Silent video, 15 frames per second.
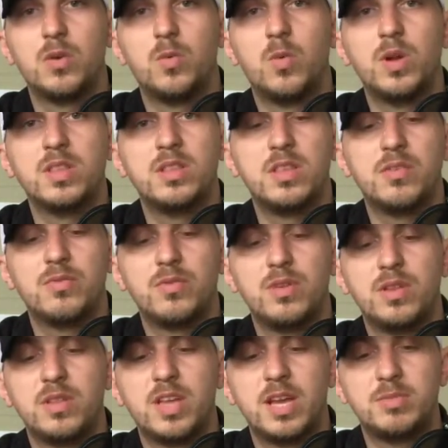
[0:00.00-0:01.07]
what
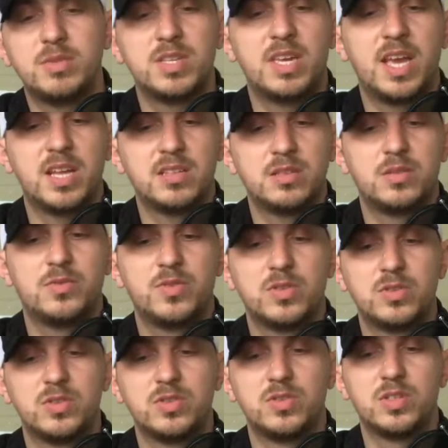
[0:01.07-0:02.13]
different types of canister
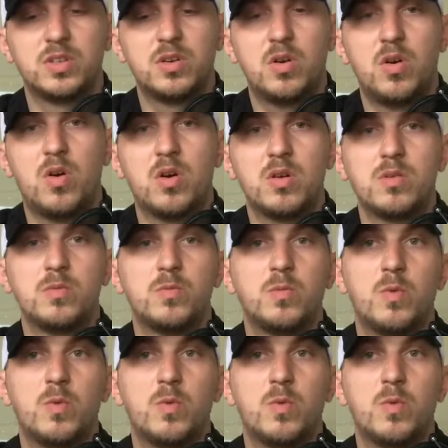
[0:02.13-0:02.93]
filters there are,